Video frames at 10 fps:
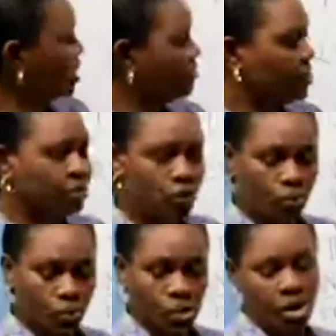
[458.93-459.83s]
give it
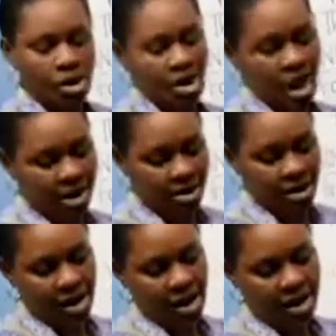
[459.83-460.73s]
to
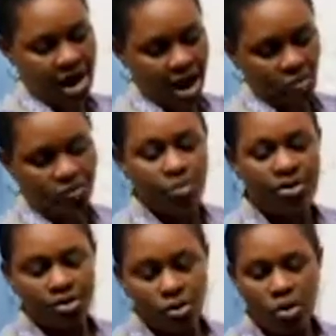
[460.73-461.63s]
Carrie. Now, from the
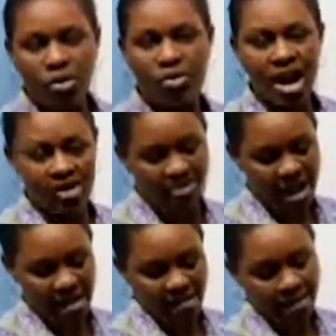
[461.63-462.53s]
story we have
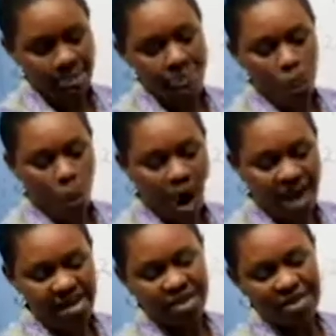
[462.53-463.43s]
learned,
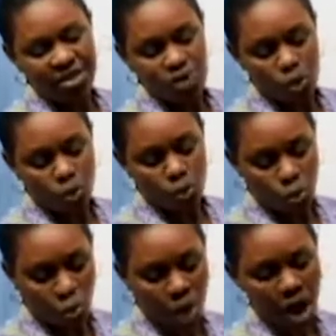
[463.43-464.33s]
why is it not
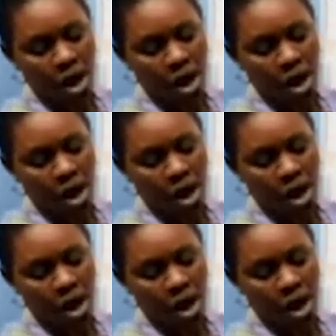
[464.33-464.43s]
good